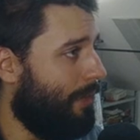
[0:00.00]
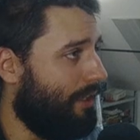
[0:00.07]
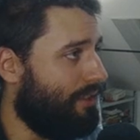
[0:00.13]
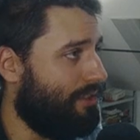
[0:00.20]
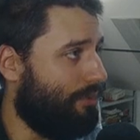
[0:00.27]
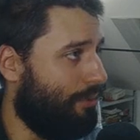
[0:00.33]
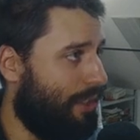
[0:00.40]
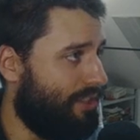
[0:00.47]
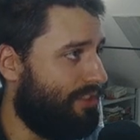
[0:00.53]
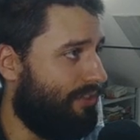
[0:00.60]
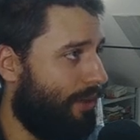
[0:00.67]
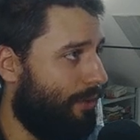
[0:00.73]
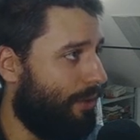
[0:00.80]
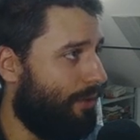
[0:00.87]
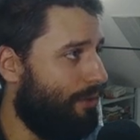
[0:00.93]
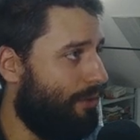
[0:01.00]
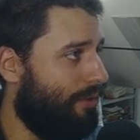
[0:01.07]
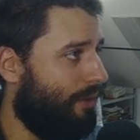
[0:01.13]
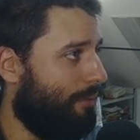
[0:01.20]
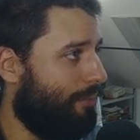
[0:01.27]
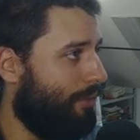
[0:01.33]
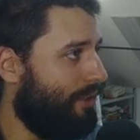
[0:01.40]
so this very good
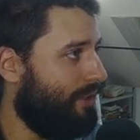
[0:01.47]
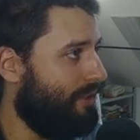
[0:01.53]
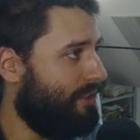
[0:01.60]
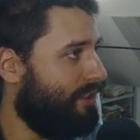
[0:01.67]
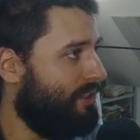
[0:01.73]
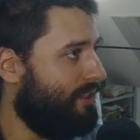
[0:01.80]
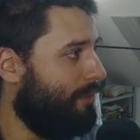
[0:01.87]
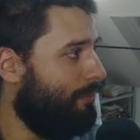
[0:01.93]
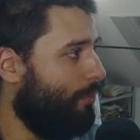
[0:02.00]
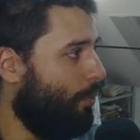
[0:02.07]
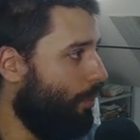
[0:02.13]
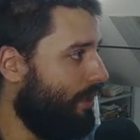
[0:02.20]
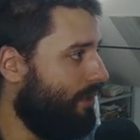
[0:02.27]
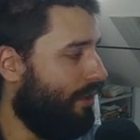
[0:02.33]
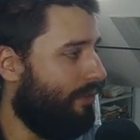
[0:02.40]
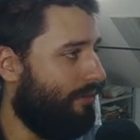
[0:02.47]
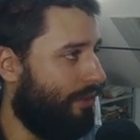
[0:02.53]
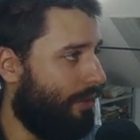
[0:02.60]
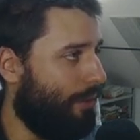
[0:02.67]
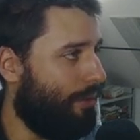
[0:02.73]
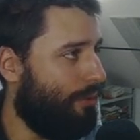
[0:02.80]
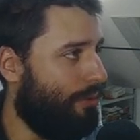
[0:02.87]
operating system with a
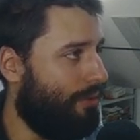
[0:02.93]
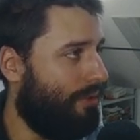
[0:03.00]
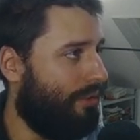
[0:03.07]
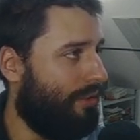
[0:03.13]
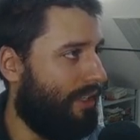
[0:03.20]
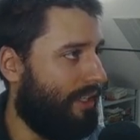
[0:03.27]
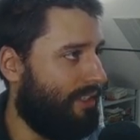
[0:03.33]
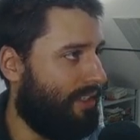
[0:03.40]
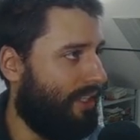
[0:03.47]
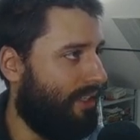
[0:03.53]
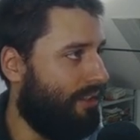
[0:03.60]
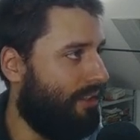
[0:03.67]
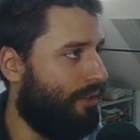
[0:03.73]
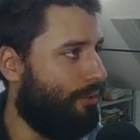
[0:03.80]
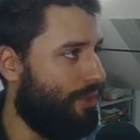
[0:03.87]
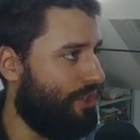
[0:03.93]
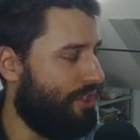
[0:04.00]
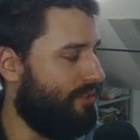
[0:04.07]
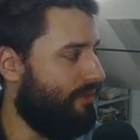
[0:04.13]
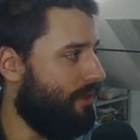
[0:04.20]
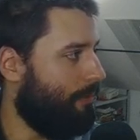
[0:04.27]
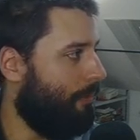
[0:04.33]
very good text editor, which
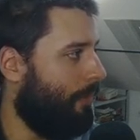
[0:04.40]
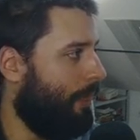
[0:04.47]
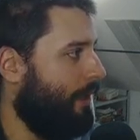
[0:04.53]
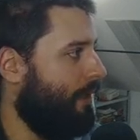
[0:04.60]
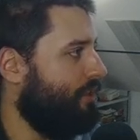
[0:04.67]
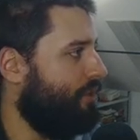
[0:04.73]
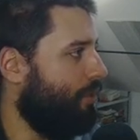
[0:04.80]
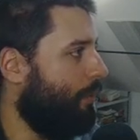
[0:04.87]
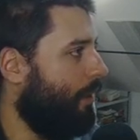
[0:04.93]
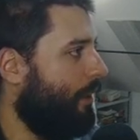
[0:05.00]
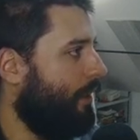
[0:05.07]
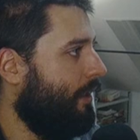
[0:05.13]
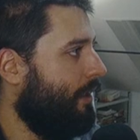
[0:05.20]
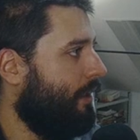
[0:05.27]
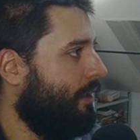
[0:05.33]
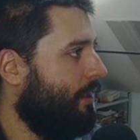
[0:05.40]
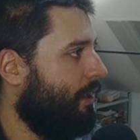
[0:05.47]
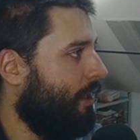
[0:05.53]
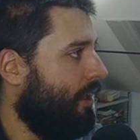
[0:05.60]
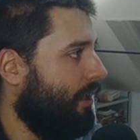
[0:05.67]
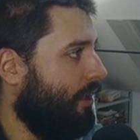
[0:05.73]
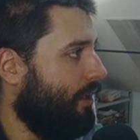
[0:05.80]
is Vim. So
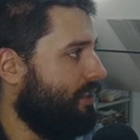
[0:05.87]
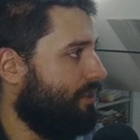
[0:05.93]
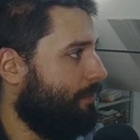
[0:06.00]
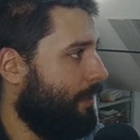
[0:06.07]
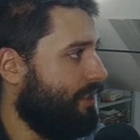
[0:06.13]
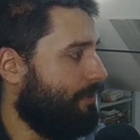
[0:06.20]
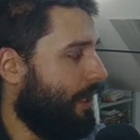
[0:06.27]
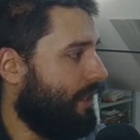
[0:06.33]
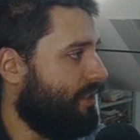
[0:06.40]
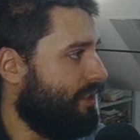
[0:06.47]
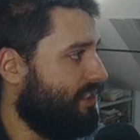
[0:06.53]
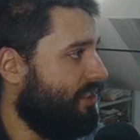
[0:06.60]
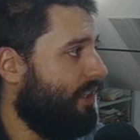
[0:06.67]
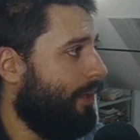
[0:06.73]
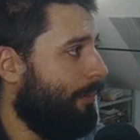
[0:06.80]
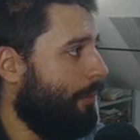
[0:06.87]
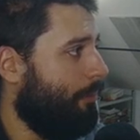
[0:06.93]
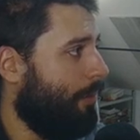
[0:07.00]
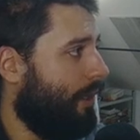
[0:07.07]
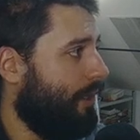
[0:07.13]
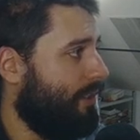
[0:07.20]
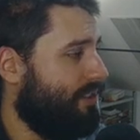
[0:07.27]
Spacemacs, as the name
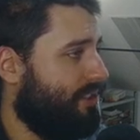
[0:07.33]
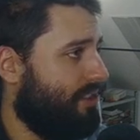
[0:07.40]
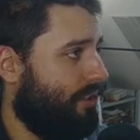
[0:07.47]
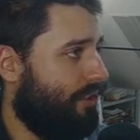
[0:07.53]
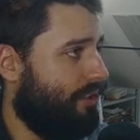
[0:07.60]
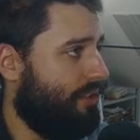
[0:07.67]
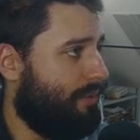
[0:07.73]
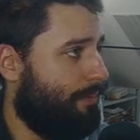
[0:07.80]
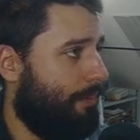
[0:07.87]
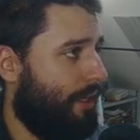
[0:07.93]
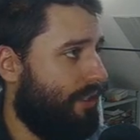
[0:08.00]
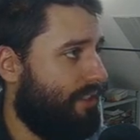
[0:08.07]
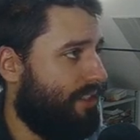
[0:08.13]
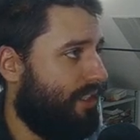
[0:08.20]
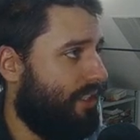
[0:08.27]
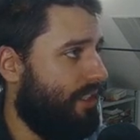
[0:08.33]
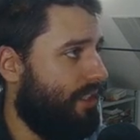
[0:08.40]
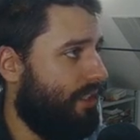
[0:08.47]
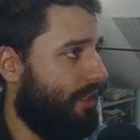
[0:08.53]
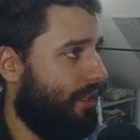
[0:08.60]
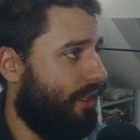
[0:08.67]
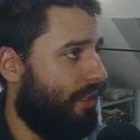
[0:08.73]
implies, the space
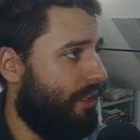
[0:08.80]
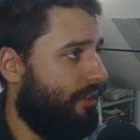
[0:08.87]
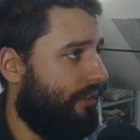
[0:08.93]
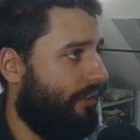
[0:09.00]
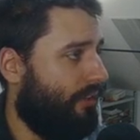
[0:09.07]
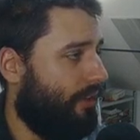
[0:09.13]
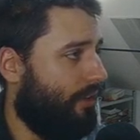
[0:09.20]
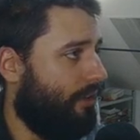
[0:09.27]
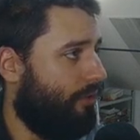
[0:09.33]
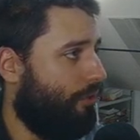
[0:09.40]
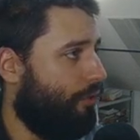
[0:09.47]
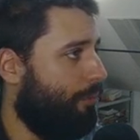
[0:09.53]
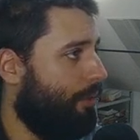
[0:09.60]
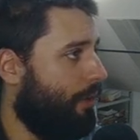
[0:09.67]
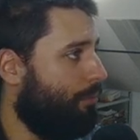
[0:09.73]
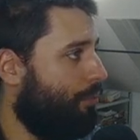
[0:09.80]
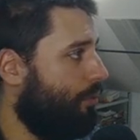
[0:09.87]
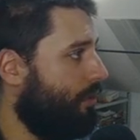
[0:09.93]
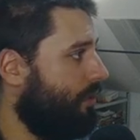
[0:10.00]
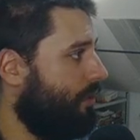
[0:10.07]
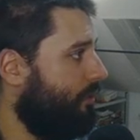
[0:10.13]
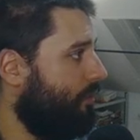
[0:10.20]
key is uh, super
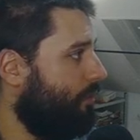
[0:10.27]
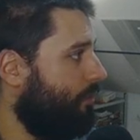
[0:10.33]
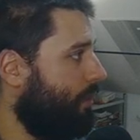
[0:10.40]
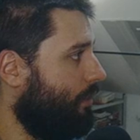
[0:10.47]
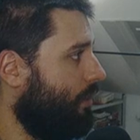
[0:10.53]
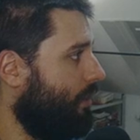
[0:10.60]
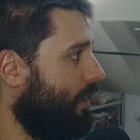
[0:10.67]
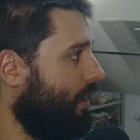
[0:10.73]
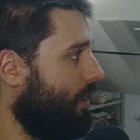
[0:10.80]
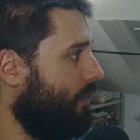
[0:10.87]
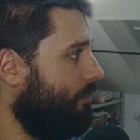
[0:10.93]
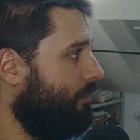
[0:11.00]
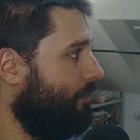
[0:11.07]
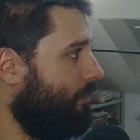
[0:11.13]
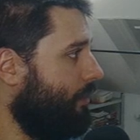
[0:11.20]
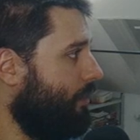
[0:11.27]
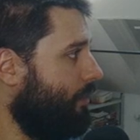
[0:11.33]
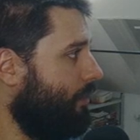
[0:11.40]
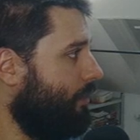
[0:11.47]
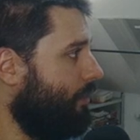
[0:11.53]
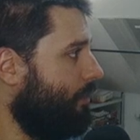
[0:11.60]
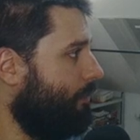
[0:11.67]
important. So now that I have
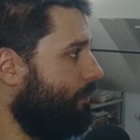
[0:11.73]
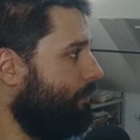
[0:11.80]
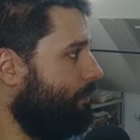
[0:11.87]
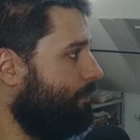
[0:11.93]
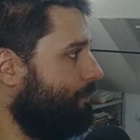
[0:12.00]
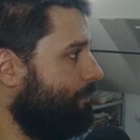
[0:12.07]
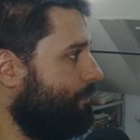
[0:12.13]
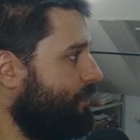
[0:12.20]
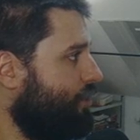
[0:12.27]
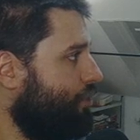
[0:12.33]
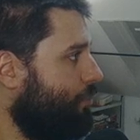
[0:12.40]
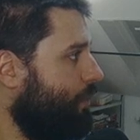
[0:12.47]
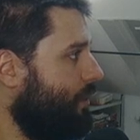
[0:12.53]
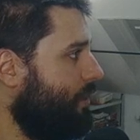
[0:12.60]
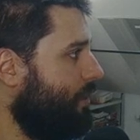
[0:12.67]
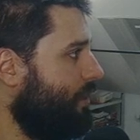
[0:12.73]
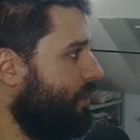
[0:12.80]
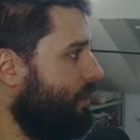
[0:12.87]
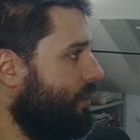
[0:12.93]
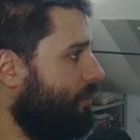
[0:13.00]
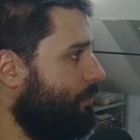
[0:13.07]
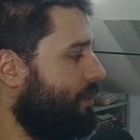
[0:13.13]
um, screen key,
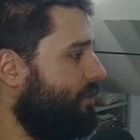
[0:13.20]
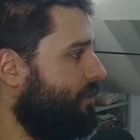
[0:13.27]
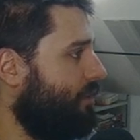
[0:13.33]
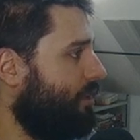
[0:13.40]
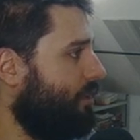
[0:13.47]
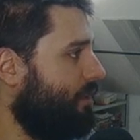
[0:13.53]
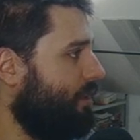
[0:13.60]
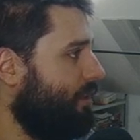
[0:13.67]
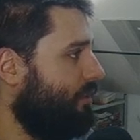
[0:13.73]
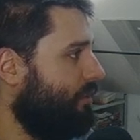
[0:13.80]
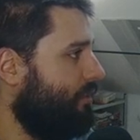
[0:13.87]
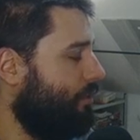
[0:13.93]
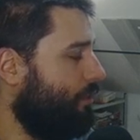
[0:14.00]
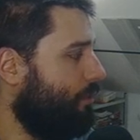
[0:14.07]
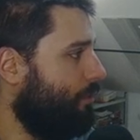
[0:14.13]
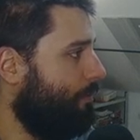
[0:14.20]
let me start it. So